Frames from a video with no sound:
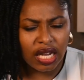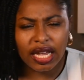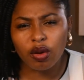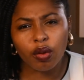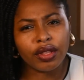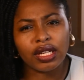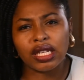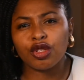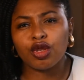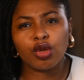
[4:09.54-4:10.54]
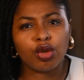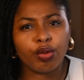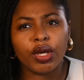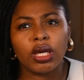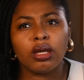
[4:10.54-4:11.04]
anyone that they're
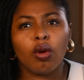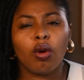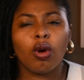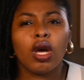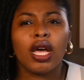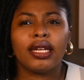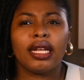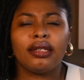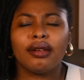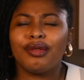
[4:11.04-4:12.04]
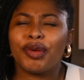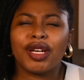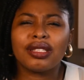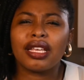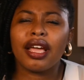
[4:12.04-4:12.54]
stupid, or that they,
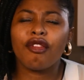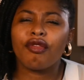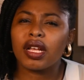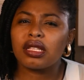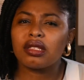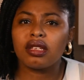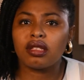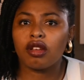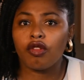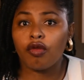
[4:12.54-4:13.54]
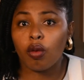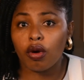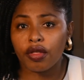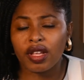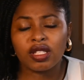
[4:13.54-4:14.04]
because it affects their
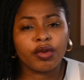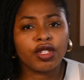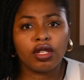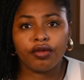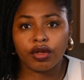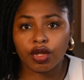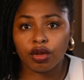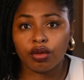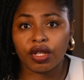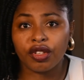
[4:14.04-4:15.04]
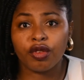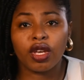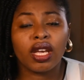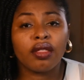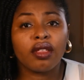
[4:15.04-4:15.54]
self-worth, especially for children. If you
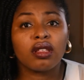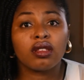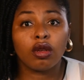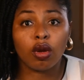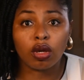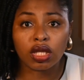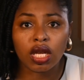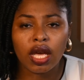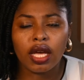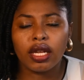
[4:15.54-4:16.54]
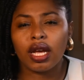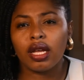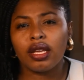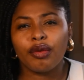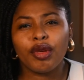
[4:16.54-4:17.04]
hear things a lot, that
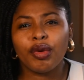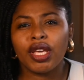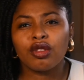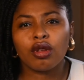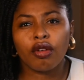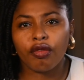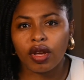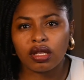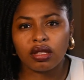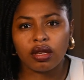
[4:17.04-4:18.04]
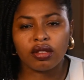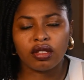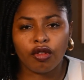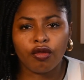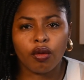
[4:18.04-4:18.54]
it begins to affect their
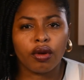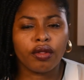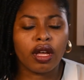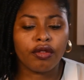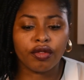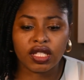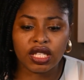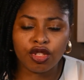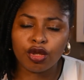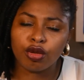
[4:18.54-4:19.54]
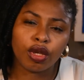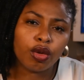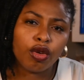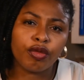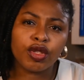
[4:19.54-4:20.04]
self-worth. I've seen children
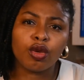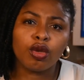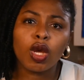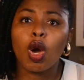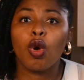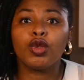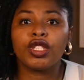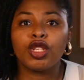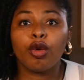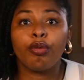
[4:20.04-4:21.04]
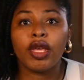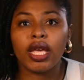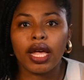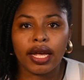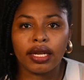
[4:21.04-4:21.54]
who have been told, "Oh, see your
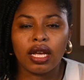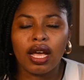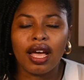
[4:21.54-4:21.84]
big head,"